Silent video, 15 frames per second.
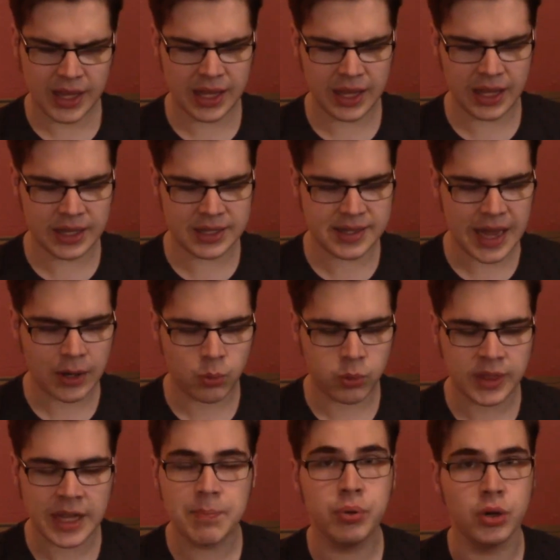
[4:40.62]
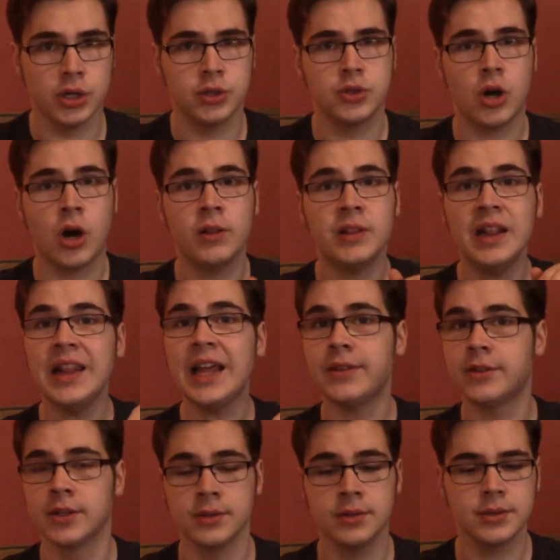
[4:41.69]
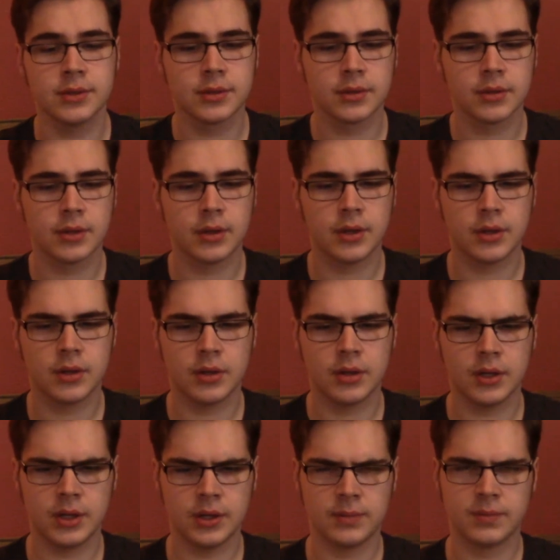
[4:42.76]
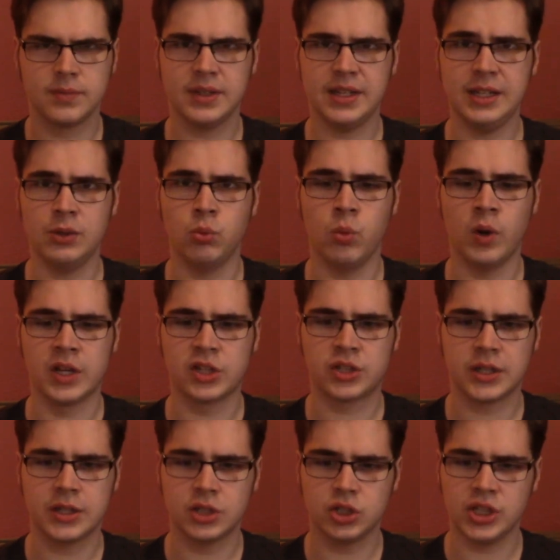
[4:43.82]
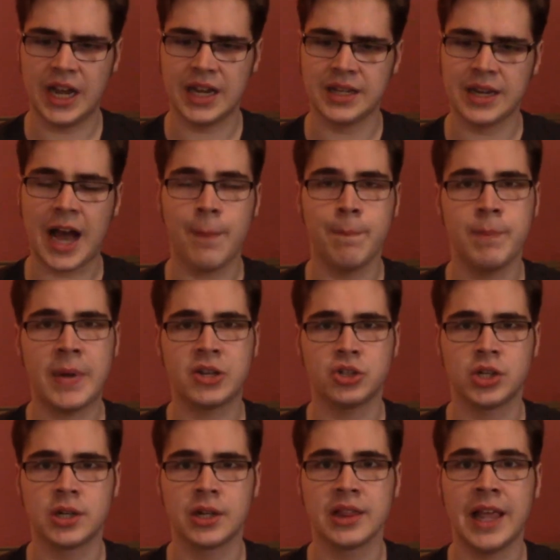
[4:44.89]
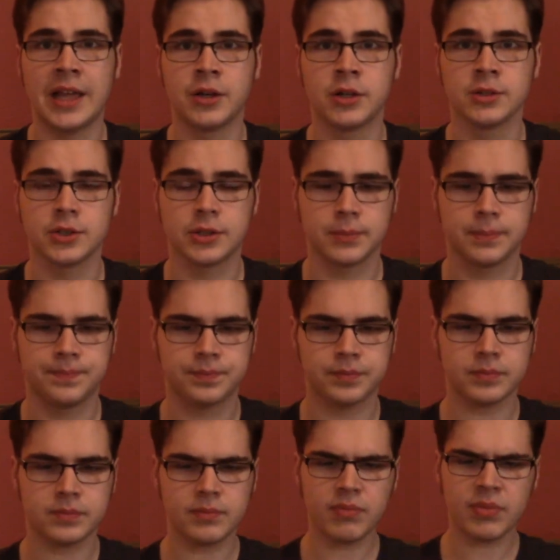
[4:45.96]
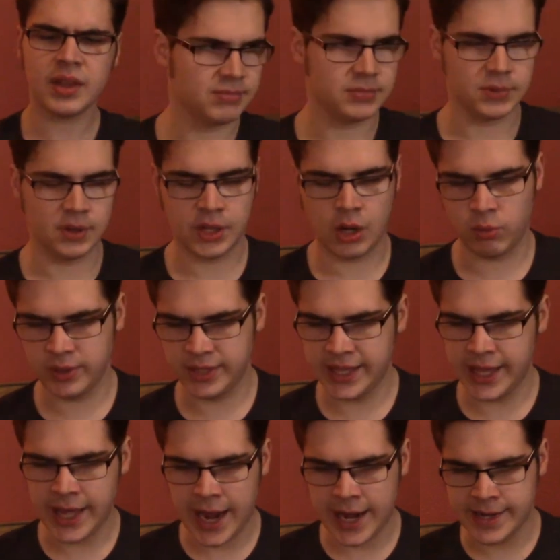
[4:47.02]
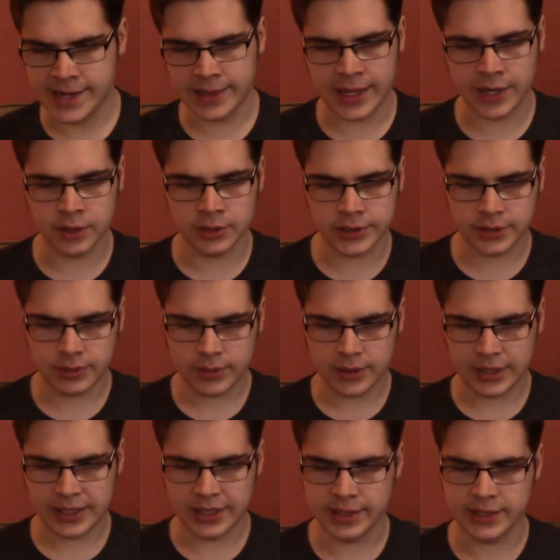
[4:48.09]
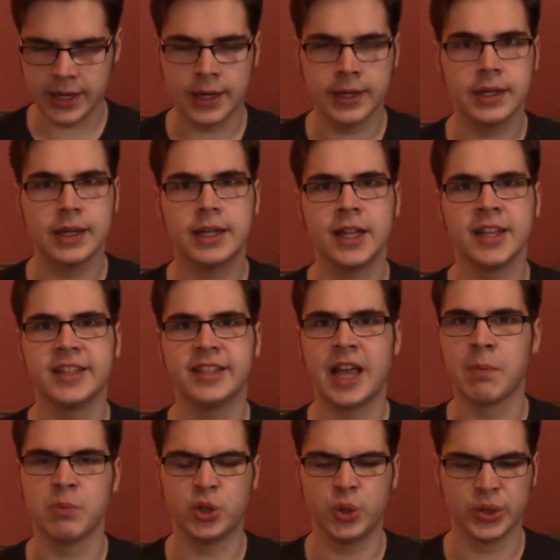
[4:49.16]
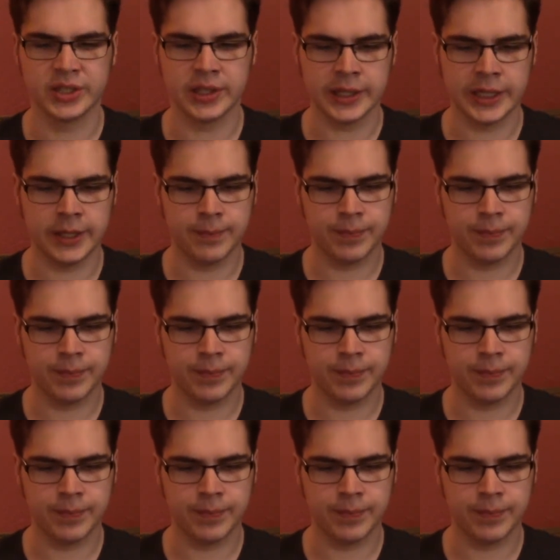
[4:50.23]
"is that what they put on the letters?" He wished she had not mentioned letters. "Don't get any letters," he said contemptuously.